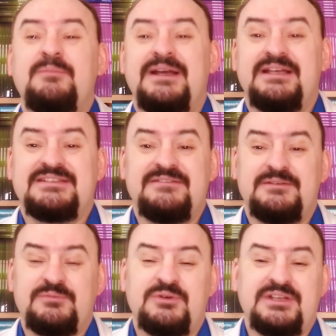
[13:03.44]
passive
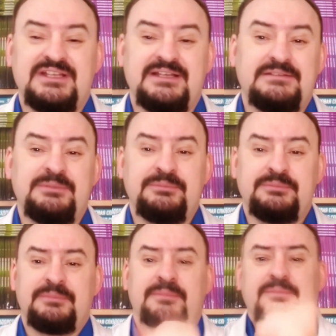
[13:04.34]
immunity.
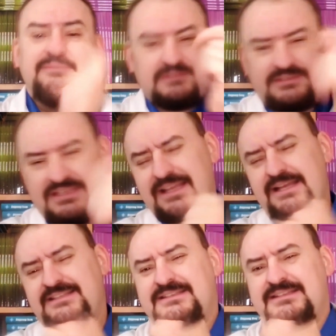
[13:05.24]

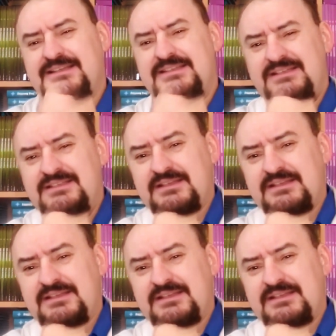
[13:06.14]
Yes, it doesn't